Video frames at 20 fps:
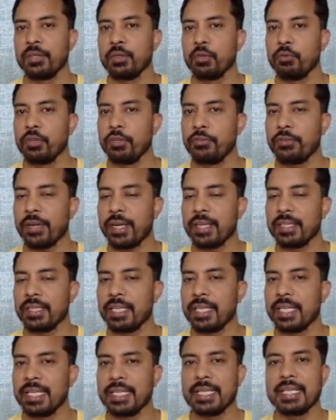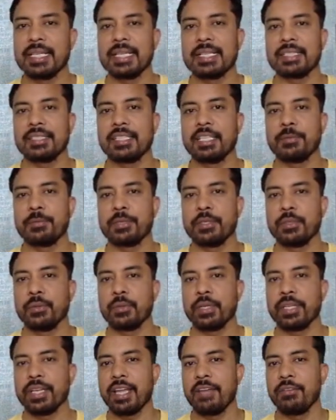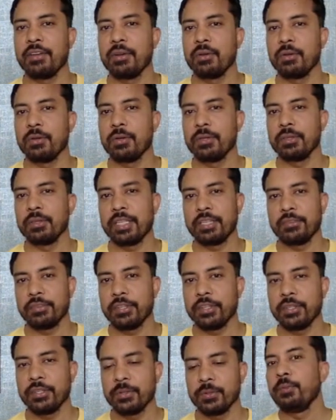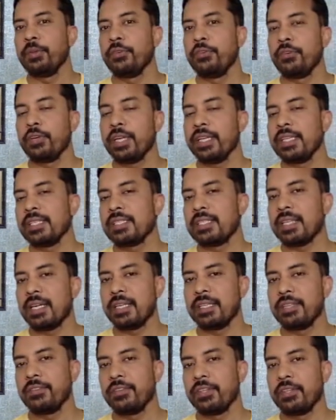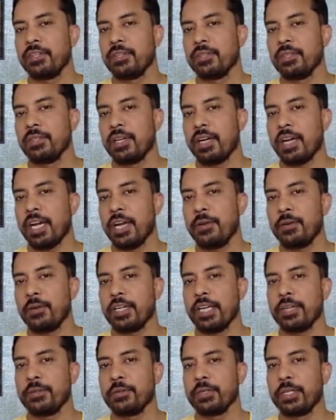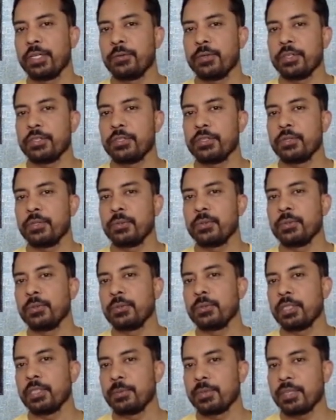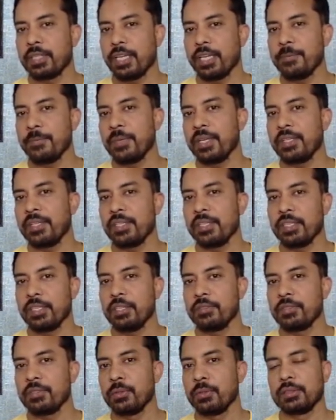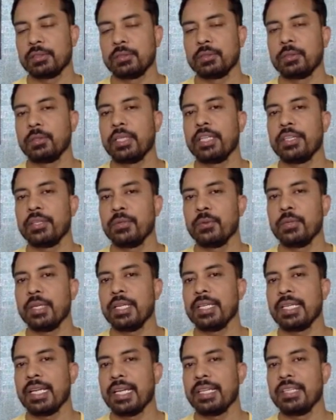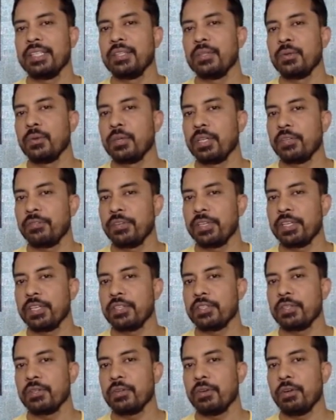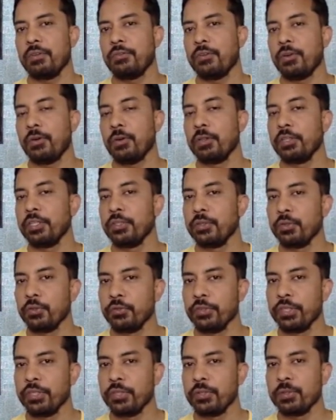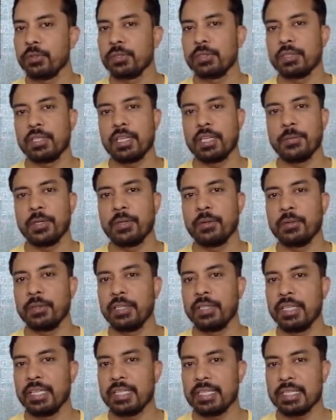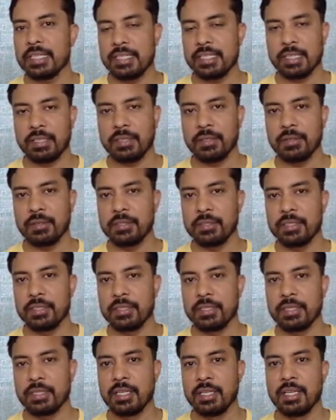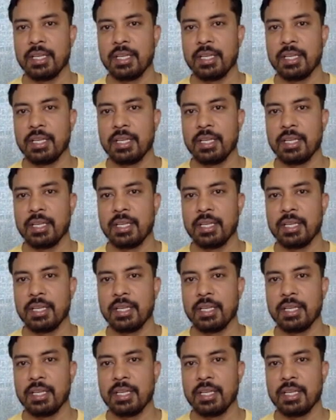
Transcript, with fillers: You will find the link in description. You can have a look on that video. Before I start the video, I would like to request you to subscribe my channel so that you can get the notification of all the new videos coming on the latest technologies.